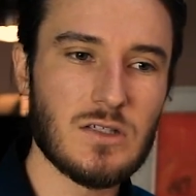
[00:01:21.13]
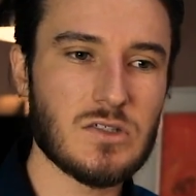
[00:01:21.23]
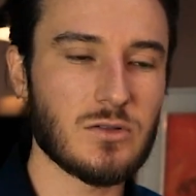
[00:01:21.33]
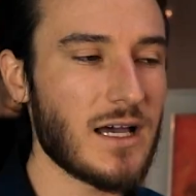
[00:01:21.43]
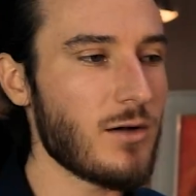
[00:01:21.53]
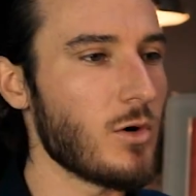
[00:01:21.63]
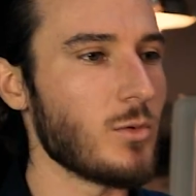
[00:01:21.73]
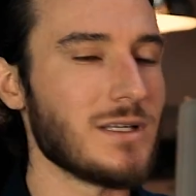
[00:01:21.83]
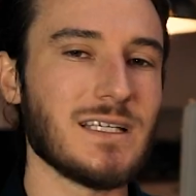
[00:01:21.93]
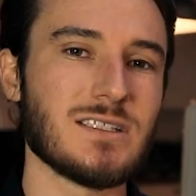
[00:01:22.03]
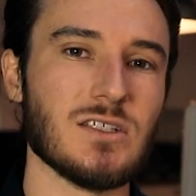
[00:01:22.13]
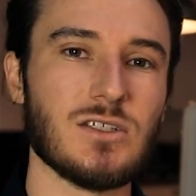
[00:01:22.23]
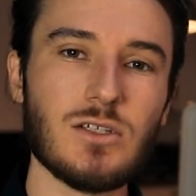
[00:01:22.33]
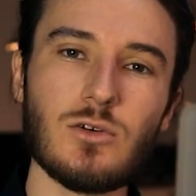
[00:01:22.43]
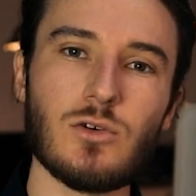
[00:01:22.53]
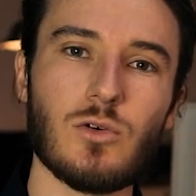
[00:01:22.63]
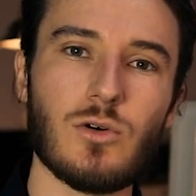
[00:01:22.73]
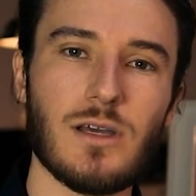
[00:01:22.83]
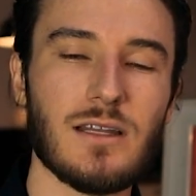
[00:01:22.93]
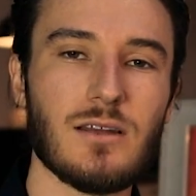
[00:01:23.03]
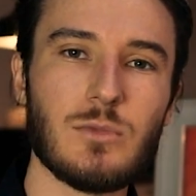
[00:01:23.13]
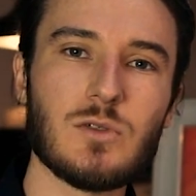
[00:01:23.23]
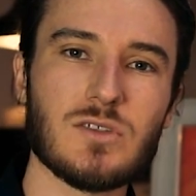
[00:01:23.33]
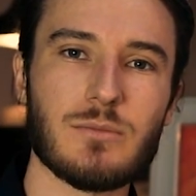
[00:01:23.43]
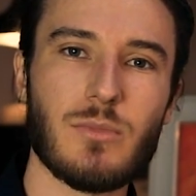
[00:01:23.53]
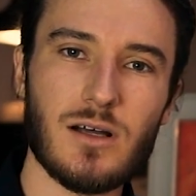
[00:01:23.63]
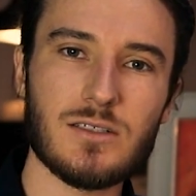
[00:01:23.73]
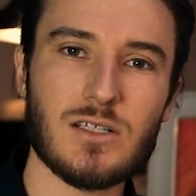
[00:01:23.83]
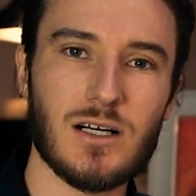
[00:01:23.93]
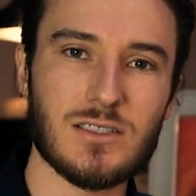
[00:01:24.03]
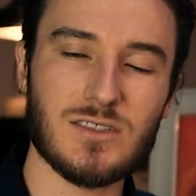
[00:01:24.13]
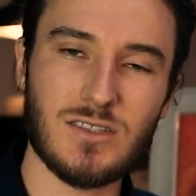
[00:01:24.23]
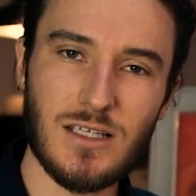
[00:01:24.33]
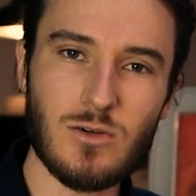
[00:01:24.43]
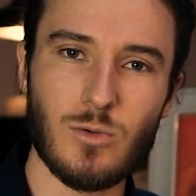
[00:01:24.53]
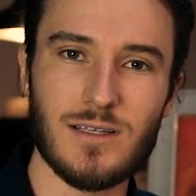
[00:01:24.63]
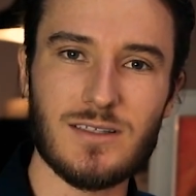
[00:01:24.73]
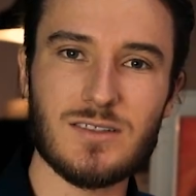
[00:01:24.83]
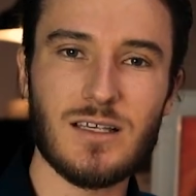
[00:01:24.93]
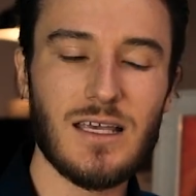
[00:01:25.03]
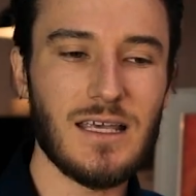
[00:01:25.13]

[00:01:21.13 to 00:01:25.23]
So now what we need to do in the music montage sequence